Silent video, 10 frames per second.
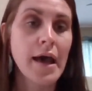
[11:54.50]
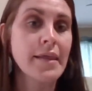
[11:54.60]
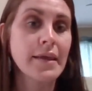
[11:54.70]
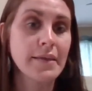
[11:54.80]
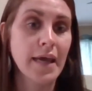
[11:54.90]

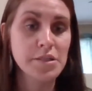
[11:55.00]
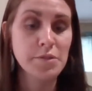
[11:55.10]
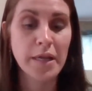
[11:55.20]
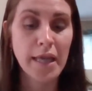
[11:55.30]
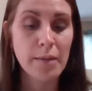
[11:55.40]
I think that's
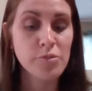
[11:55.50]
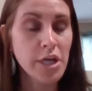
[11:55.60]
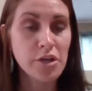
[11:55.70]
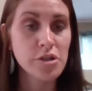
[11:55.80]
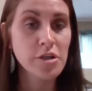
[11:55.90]
been a game
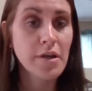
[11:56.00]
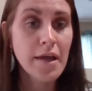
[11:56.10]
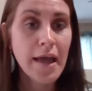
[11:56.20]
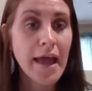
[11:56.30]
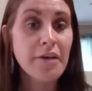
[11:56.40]
changer.
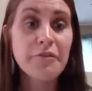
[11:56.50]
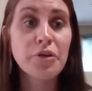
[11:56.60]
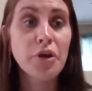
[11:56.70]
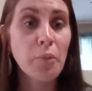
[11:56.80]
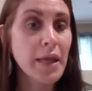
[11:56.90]
And if
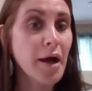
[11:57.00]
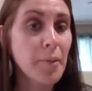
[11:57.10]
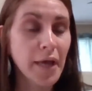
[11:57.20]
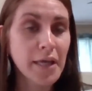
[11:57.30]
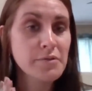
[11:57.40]
you know me,
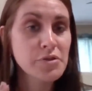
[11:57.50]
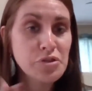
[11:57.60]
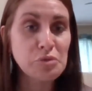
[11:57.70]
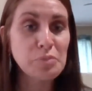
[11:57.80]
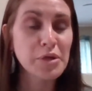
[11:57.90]
I'm like
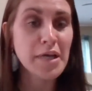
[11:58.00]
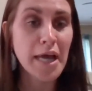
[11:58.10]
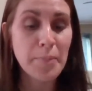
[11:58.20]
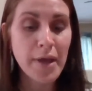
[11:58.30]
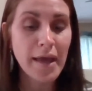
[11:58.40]
super
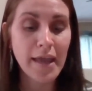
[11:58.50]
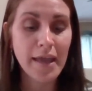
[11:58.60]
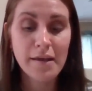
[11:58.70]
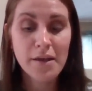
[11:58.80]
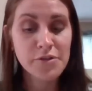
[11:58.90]
type A.